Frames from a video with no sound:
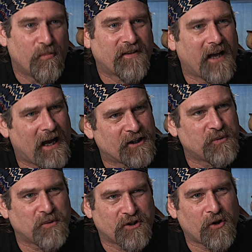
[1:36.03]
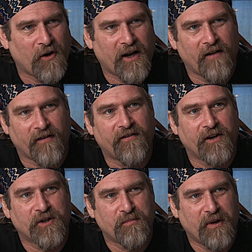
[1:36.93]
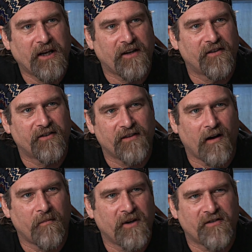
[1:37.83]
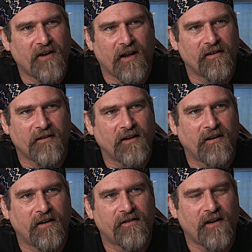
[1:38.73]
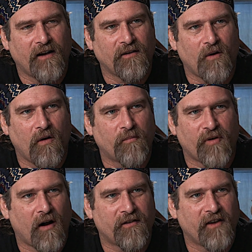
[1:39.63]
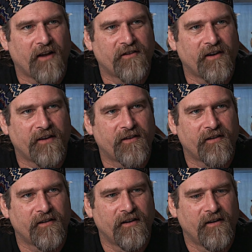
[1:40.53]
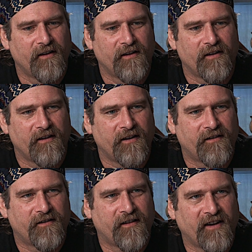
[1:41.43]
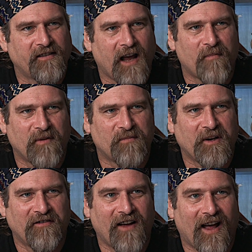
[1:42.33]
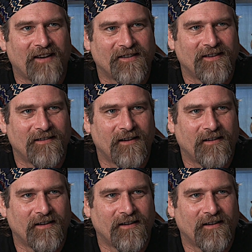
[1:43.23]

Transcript: But the actual turning of a finished piece it's not a long process, and things happen pretty fast.